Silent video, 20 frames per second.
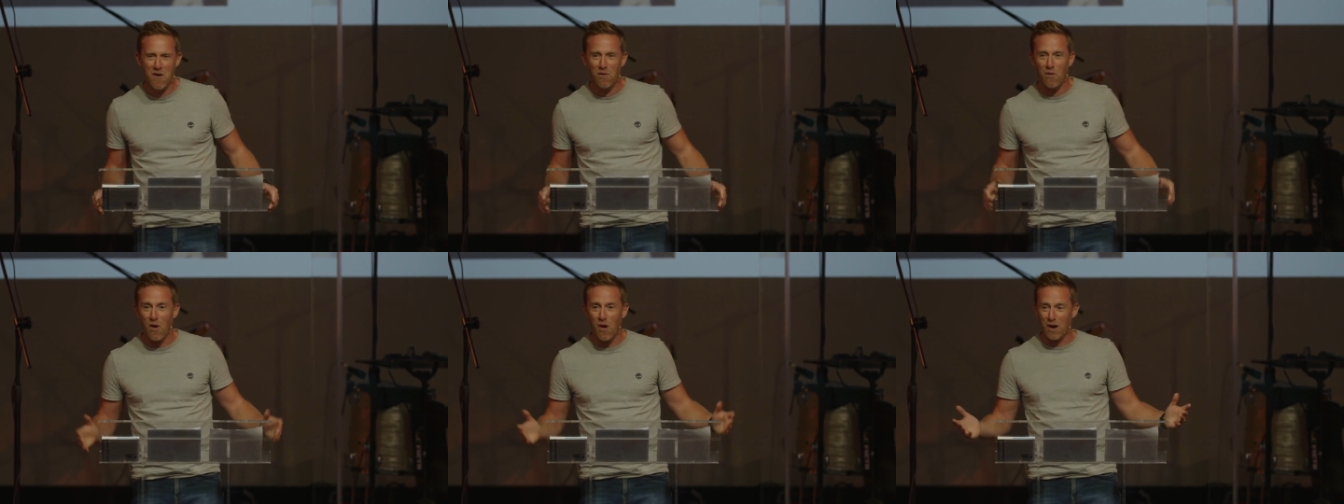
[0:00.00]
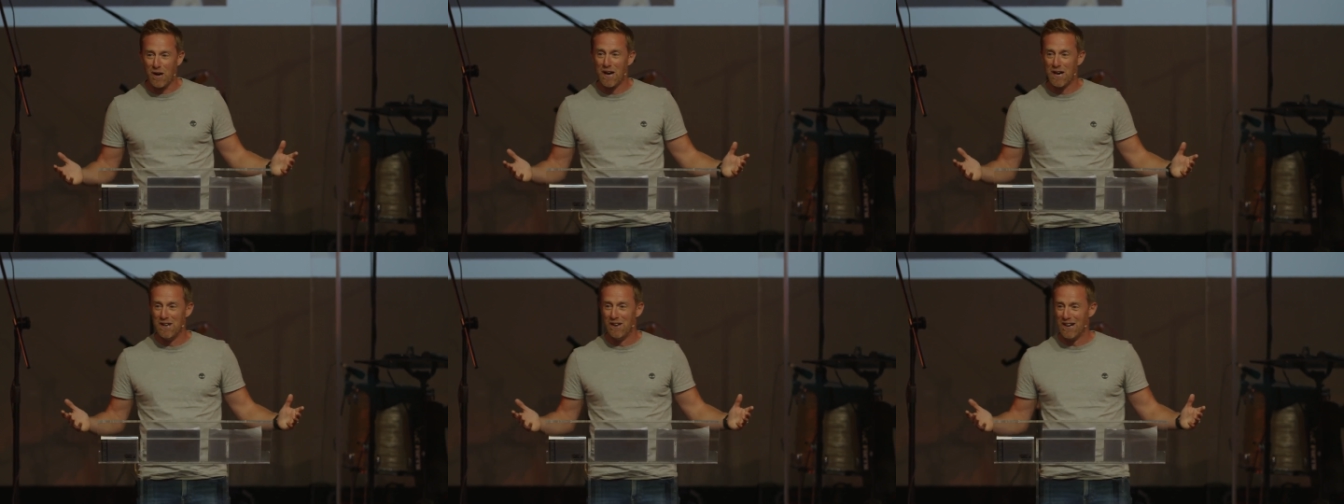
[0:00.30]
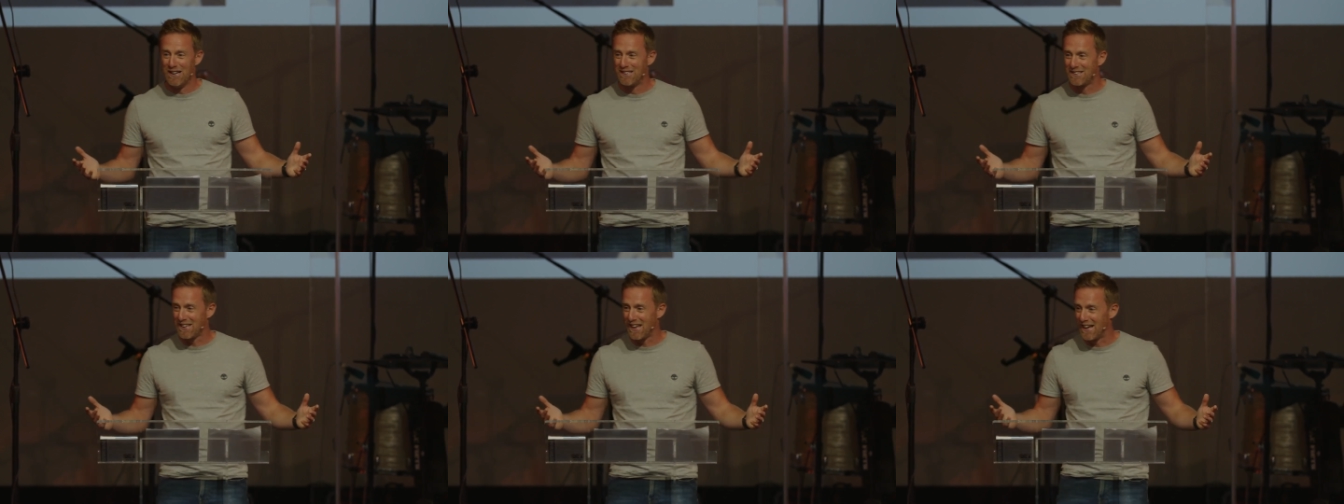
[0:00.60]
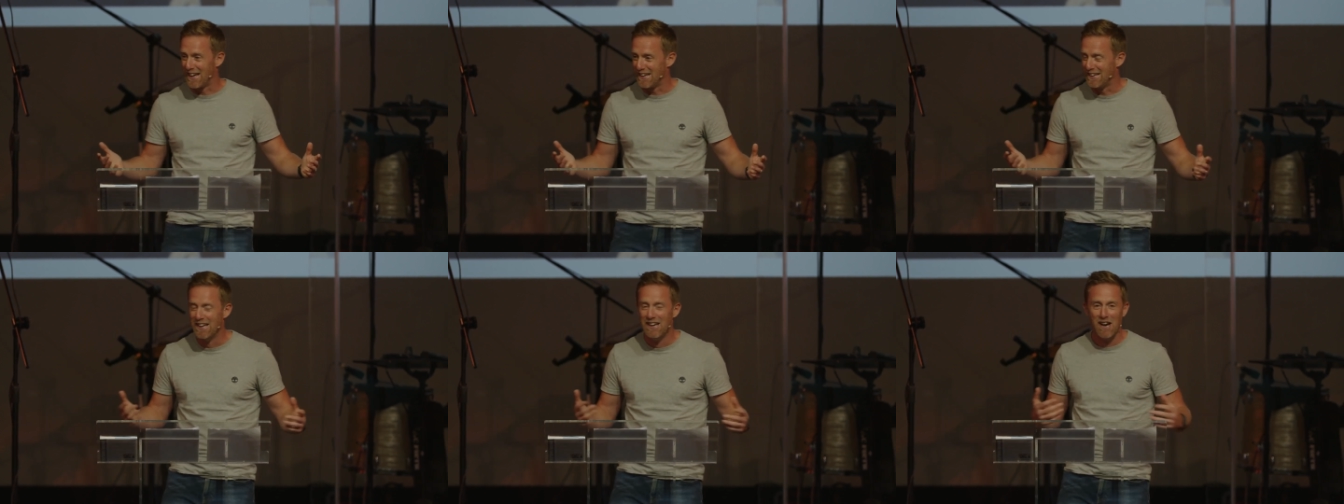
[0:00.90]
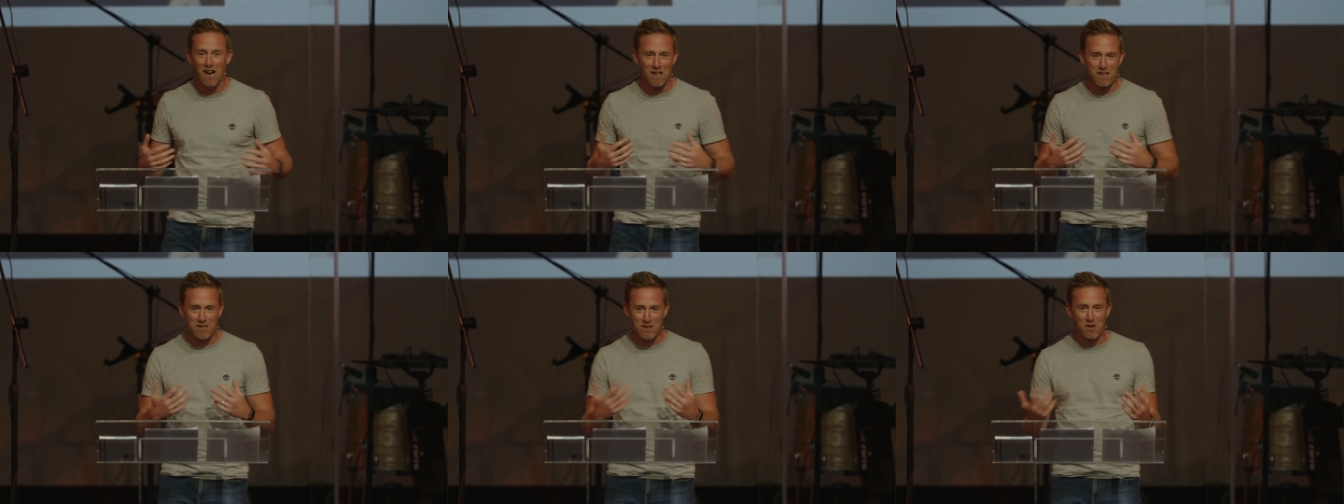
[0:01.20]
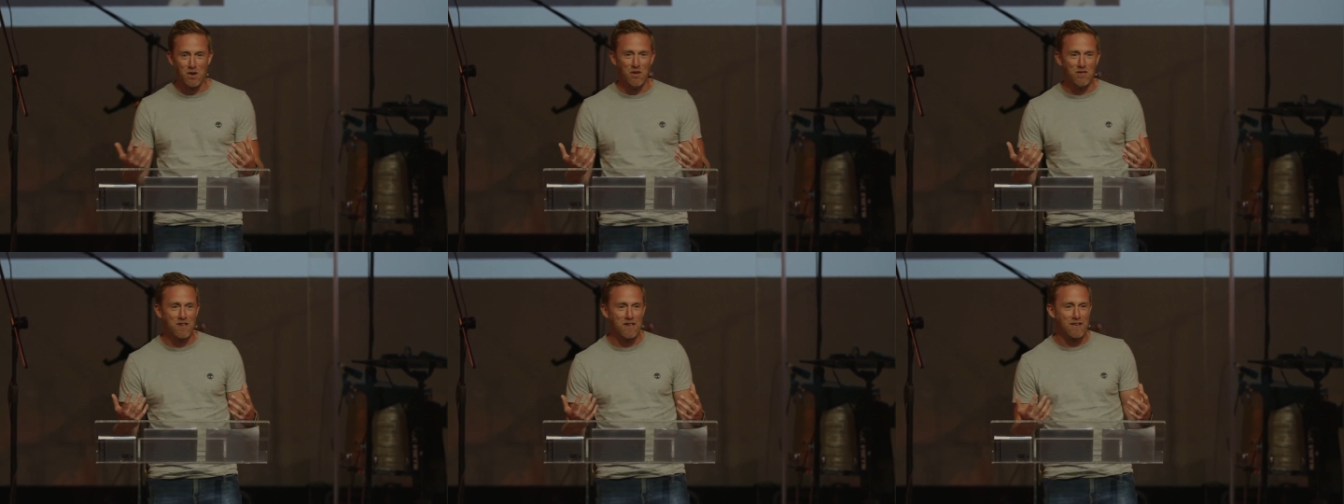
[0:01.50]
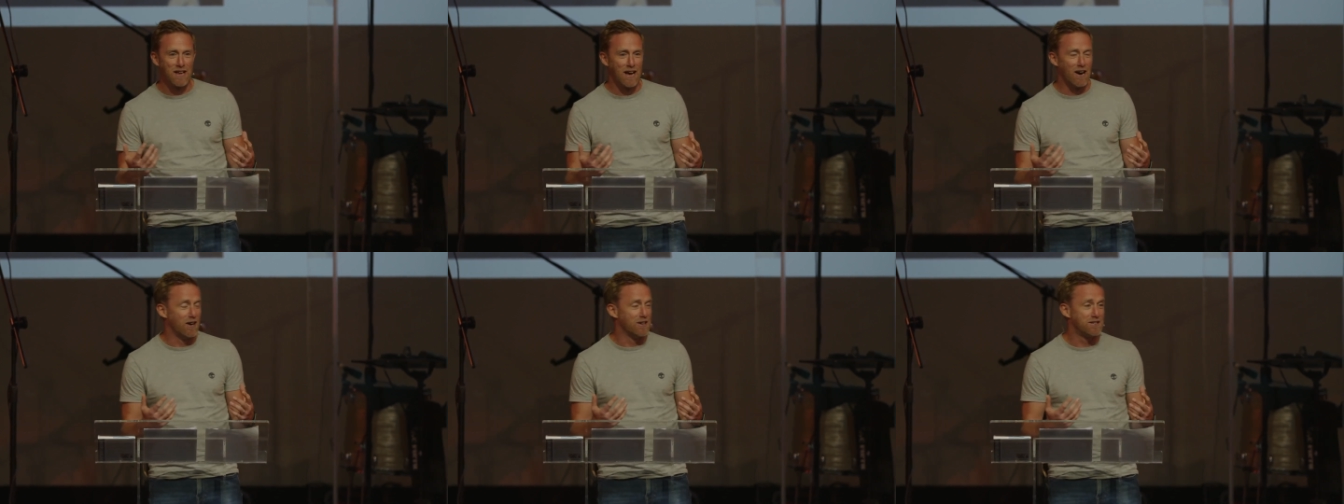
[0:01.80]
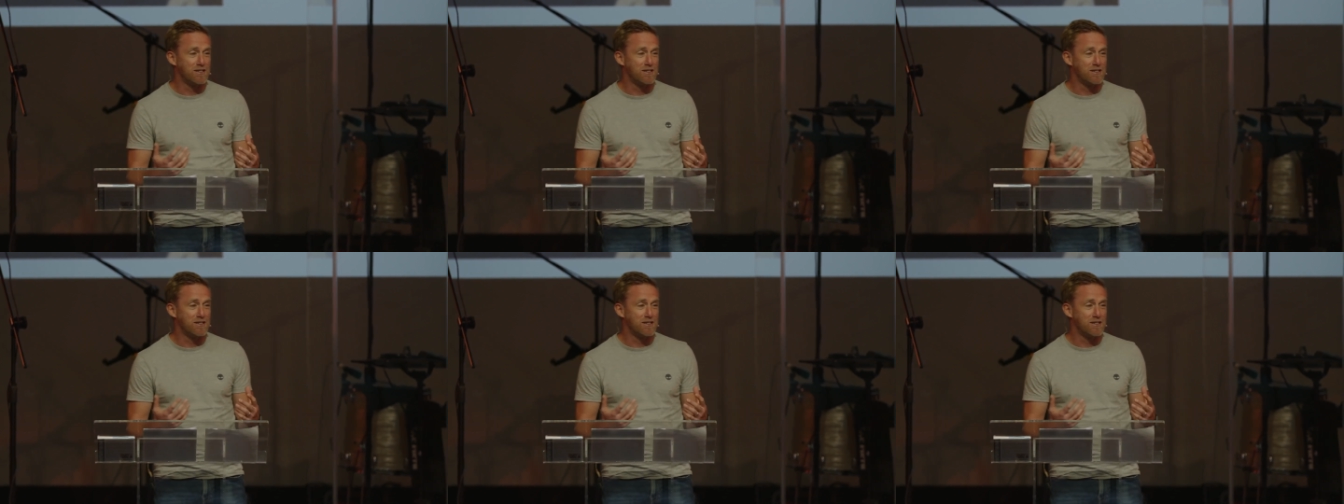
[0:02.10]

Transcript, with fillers: What can I say? I sort of said that.